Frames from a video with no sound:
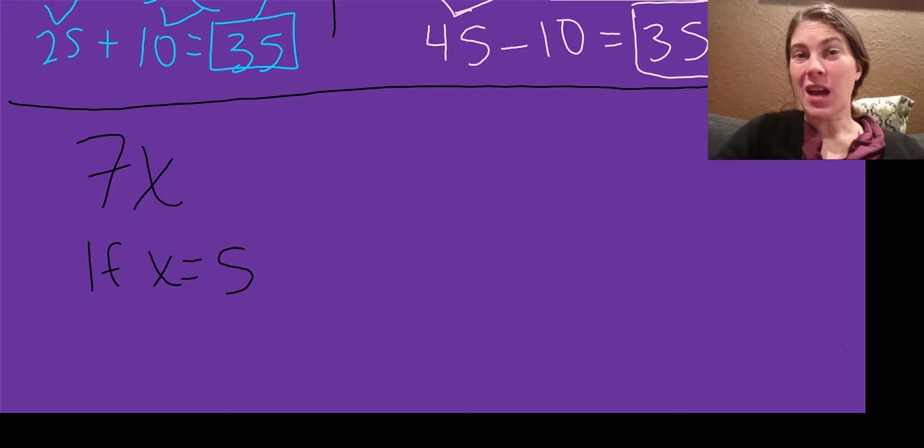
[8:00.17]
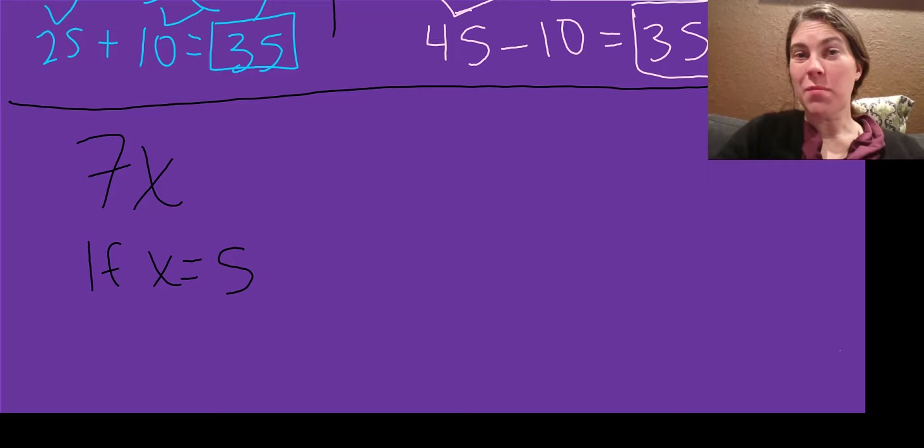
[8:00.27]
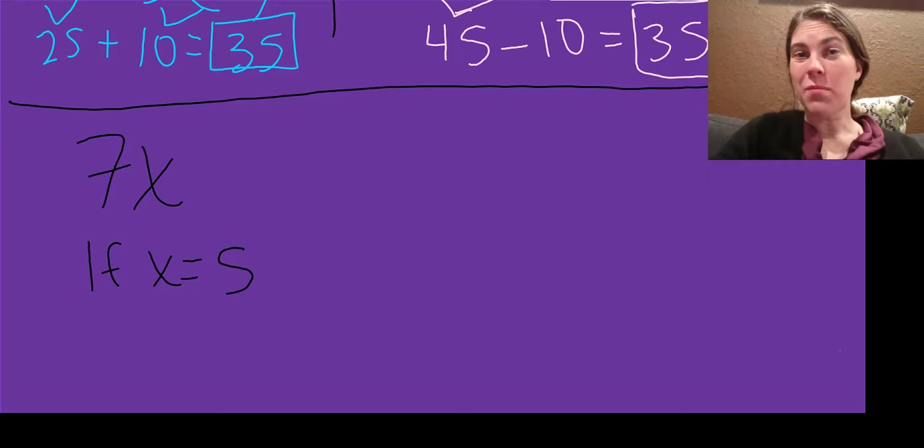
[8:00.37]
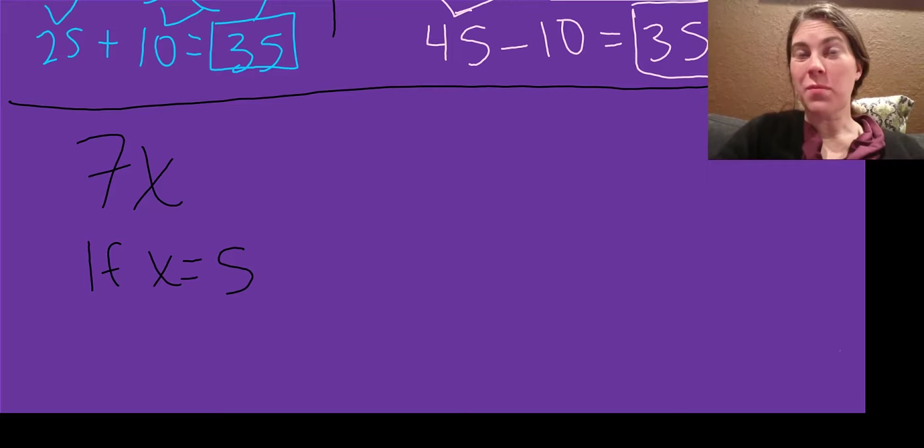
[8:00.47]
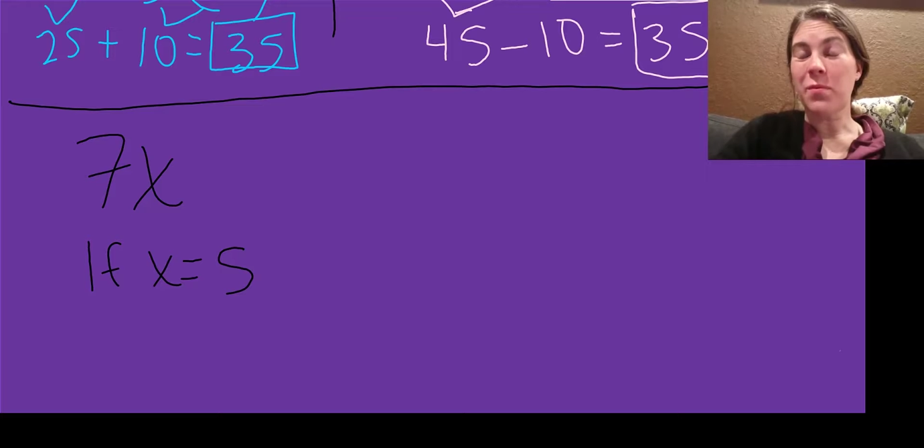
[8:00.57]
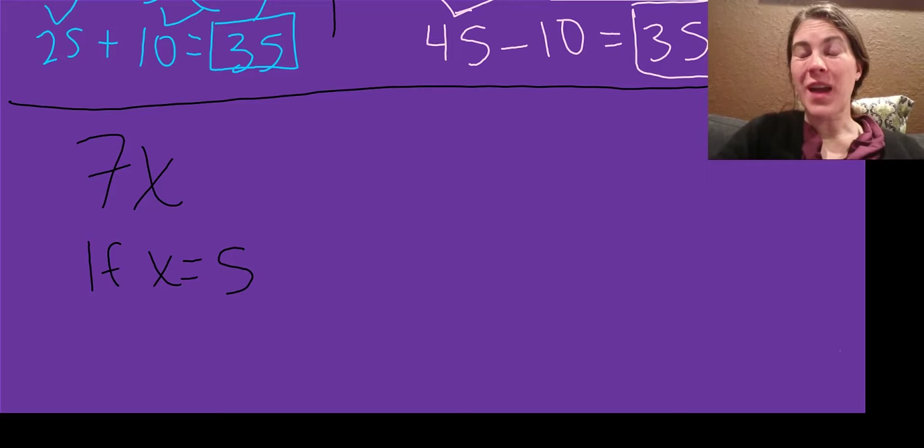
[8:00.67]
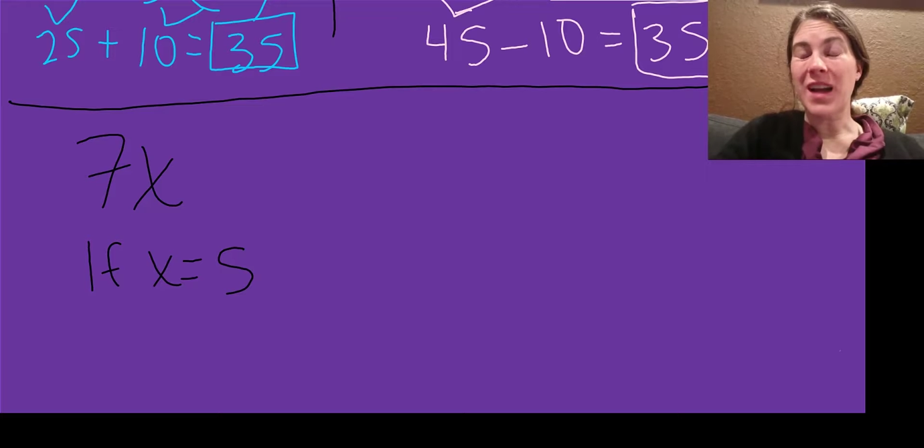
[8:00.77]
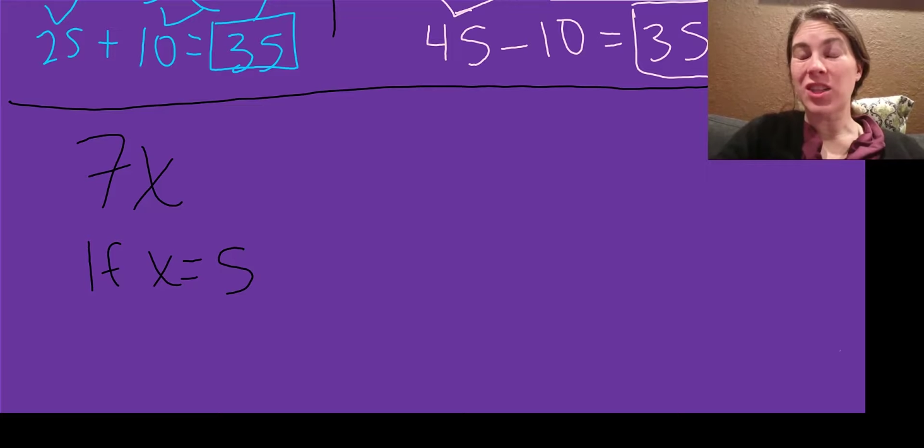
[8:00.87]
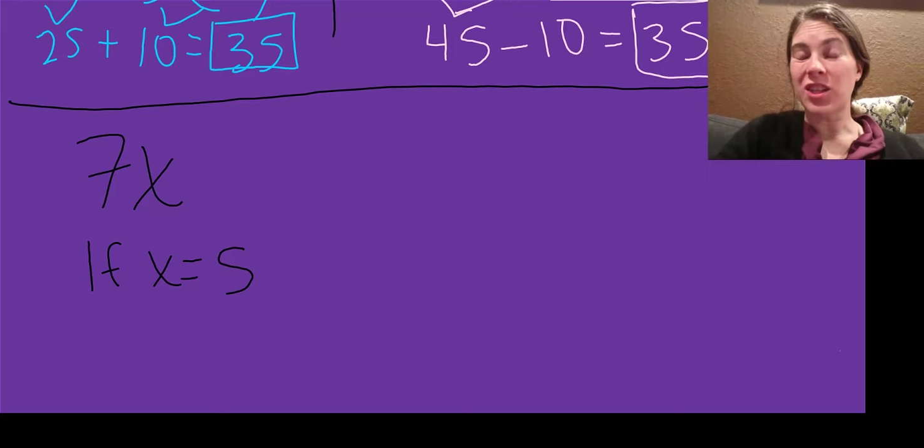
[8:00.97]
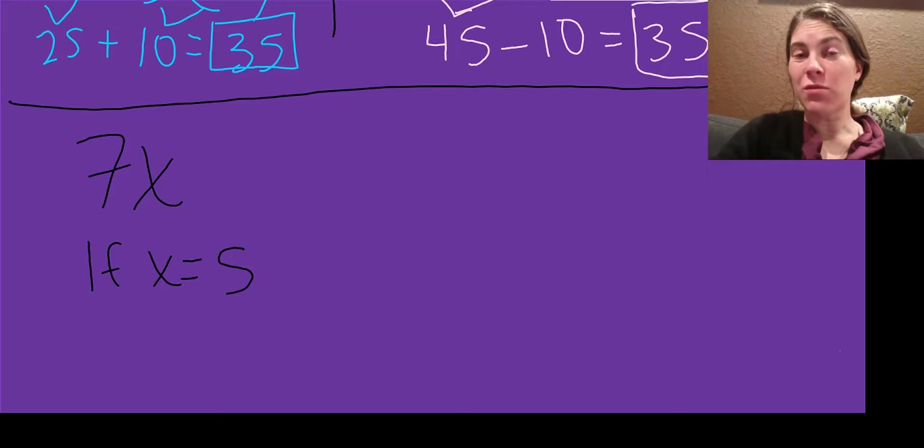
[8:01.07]
made it up.
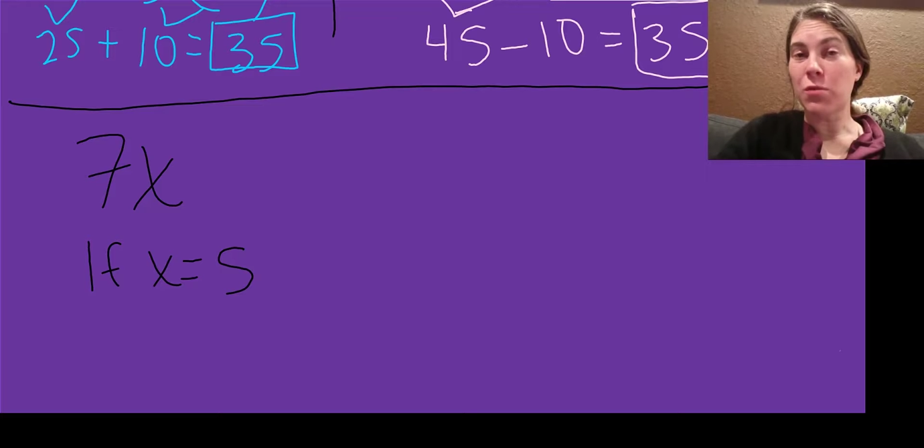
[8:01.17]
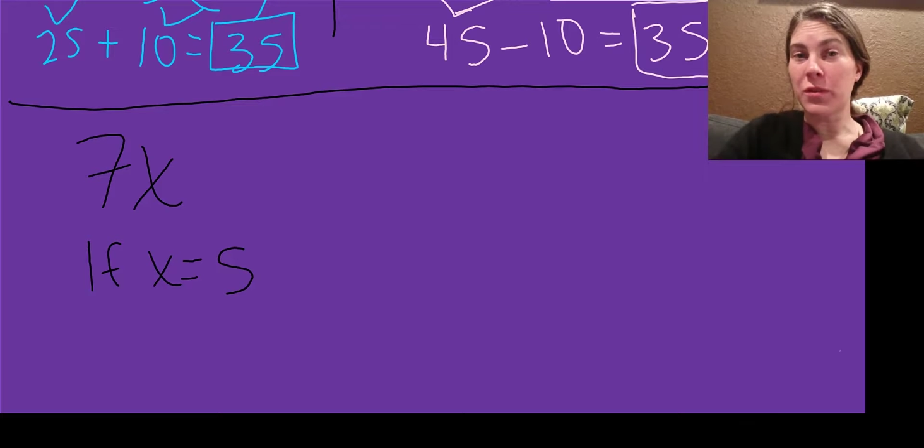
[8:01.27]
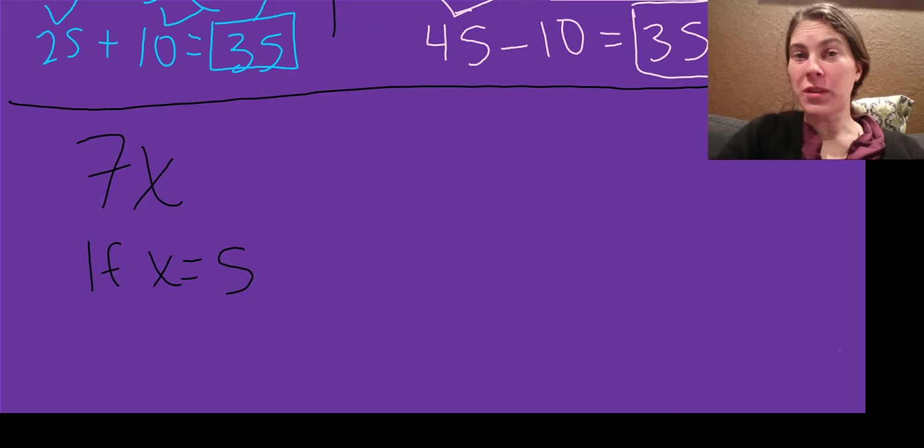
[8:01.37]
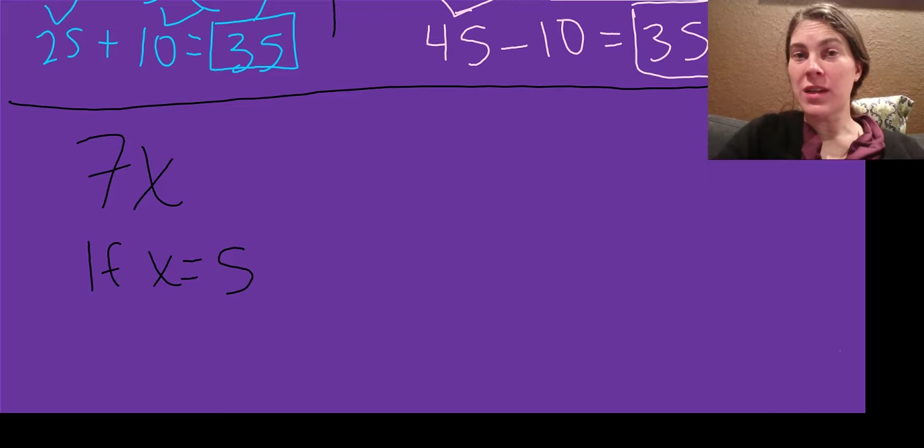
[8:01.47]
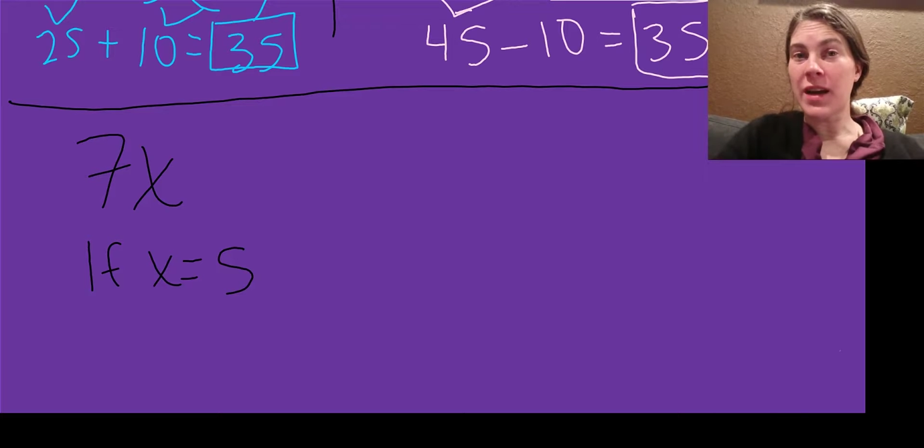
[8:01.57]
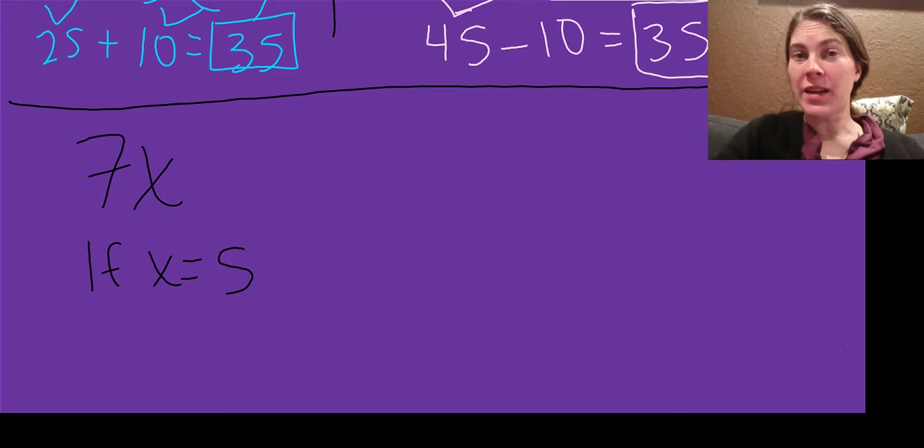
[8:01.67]
We actually rolled